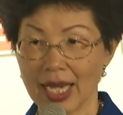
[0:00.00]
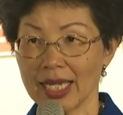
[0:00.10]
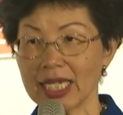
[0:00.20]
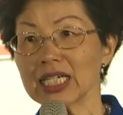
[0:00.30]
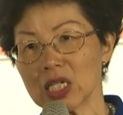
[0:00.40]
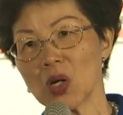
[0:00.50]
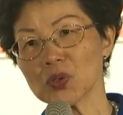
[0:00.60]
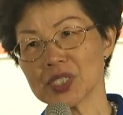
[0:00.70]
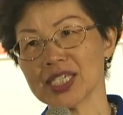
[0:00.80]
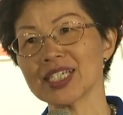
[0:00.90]
In
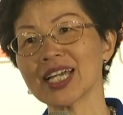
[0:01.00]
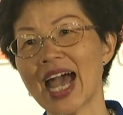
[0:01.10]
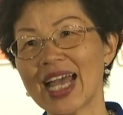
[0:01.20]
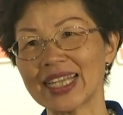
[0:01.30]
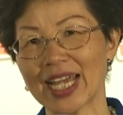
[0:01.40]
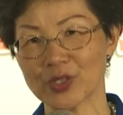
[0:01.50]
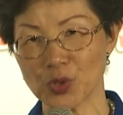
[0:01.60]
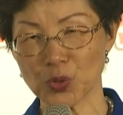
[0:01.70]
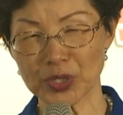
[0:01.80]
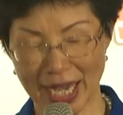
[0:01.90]
closing, I'd like
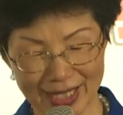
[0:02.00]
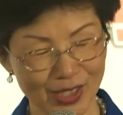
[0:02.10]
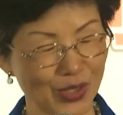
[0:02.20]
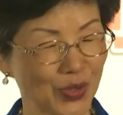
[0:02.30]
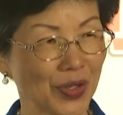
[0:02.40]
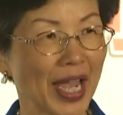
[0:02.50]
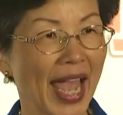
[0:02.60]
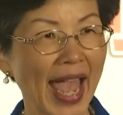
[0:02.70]
to thank you